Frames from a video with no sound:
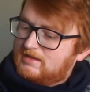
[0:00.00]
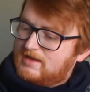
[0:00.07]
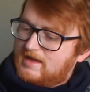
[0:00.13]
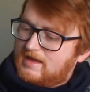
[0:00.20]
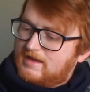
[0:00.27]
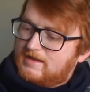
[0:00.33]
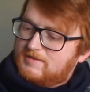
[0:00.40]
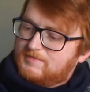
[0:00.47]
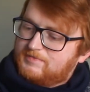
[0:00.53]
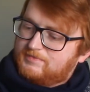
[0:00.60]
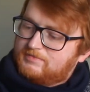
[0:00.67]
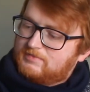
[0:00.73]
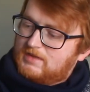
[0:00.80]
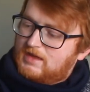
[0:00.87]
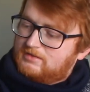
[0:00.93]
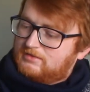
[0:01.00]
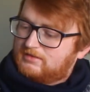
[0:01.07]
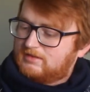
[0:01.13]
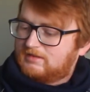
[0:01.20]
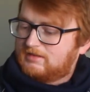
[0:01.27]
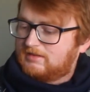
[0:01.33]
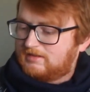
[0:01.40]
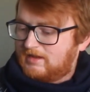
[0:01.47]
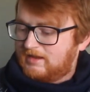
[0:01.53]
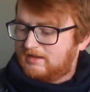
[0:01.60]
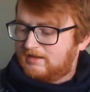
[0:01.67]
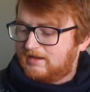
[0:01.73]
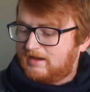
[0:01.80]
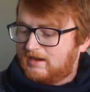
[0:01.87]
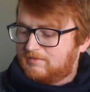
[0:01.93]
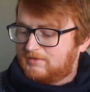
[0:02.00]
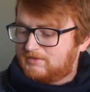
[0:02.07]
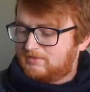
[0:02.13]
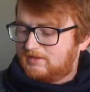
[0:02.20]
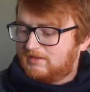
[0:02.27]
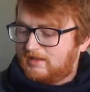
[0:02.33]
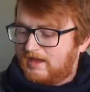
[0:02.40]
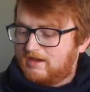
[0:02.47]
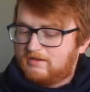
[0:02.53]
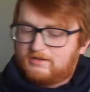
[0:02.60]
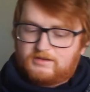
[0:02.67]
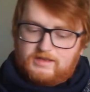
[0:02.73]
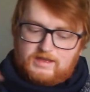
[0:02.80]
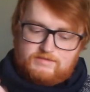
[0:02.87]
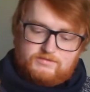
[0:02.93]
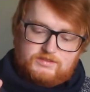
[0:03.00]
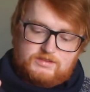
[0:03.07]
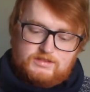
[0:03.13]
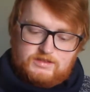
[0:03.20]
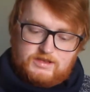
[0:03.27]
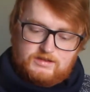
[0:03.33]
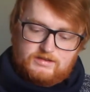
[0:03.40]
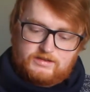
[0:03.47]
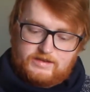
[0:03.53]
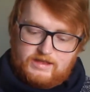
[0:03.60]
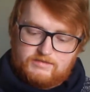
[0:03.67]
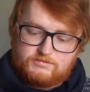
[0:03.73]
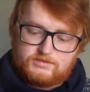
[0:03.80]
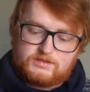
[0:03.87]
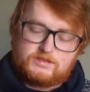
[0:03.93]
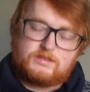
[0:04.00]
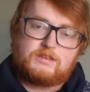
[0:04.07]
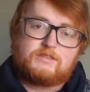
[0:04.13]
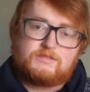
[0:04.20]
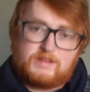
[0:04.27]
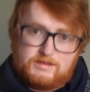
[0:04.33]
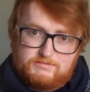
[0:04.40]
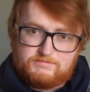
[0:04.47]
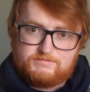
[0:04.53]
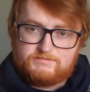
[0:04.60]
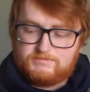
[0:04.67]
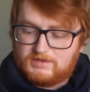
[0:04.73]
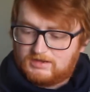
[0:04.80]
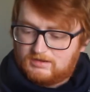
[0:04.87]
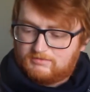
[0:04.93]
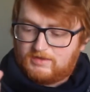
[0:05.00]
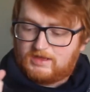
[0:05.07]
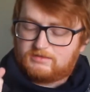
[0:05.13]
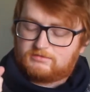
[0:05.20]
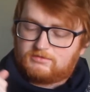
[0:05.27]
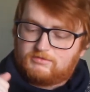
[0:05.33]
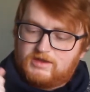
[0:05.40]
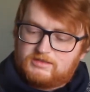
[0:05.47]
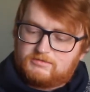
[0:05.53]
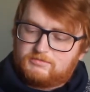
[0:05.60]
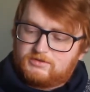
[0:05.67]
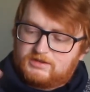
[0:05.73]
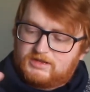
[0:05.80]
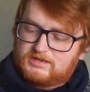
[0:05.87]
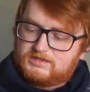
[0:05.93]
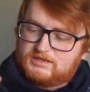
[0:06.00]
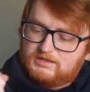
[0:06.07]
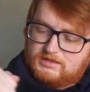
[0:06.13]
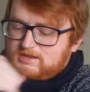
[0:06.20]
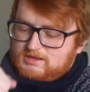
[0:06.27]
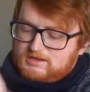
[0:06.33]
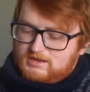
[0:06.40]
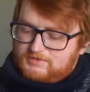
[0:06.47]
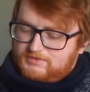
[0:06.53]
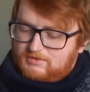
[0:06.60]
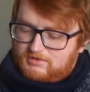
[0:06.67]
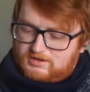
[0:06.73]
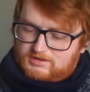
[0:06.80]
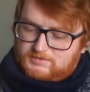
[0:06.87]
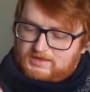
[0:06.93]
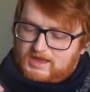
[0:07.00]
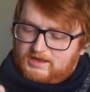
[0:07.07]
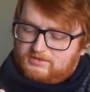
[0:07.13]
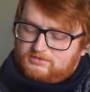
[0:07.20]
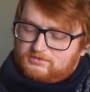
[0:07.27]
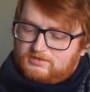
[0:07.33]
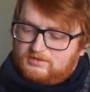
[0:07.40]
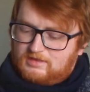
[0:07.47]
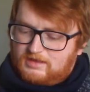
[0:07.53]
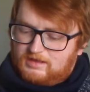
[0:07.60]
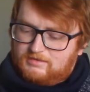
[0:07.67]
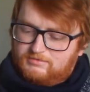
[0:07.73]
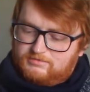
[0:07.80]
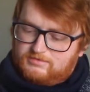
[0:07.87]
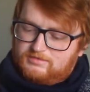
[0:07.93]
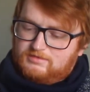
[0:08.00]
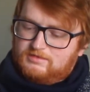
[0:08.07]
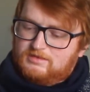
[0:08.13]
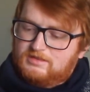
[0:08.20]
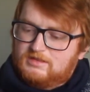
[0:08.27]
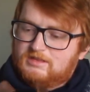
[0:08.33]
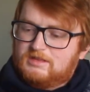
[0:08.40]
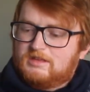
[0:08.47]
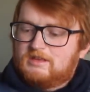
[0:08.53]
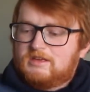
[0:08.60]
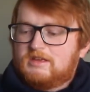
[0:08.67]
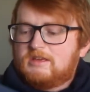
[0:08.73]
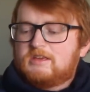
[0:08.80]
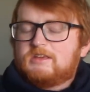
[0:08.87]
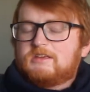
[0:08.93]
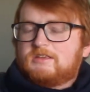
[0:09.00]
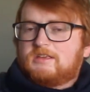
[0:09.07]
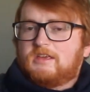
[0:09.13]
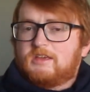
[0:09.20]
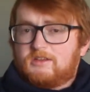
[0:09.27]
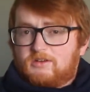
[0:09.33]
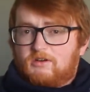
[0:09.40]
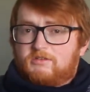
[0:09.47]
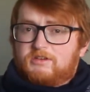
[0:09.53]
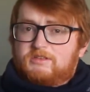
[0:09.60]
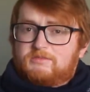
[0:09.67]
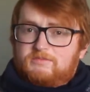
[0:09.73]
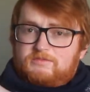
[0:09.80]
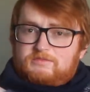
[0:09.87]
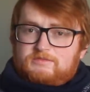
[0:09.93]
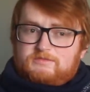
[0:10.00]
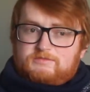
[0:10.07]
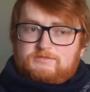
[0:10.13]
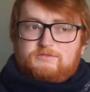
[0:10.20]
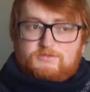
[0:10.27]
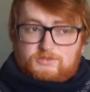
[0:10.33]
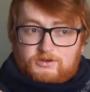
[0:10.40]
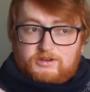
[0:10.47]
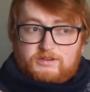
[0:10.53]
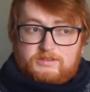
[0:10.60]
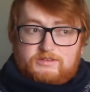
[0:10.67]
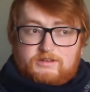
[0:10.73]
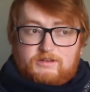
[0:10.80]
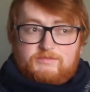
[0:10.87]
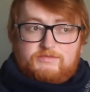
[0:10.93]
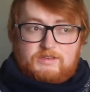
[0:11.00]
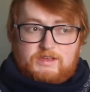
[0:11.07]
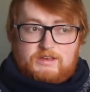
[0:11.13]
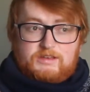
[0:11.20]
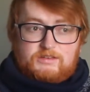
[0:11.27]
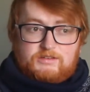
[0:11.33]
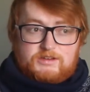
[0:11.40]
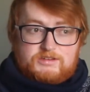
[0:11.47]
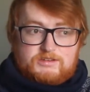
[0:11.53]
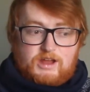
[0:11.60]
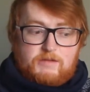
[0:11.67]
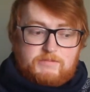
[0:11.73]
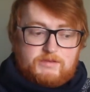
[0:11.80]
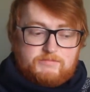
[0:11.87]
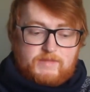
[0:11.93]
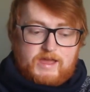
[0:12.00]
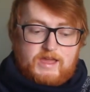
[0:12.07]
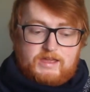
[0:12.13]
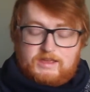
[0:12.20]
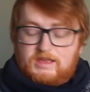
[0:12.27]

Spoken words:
and there's a slight layer between the outer canvas and the inner canvas, so you have that bit of extra weather protection. Now if you want to be extra safe, you can always throw your stuff into a shopping bag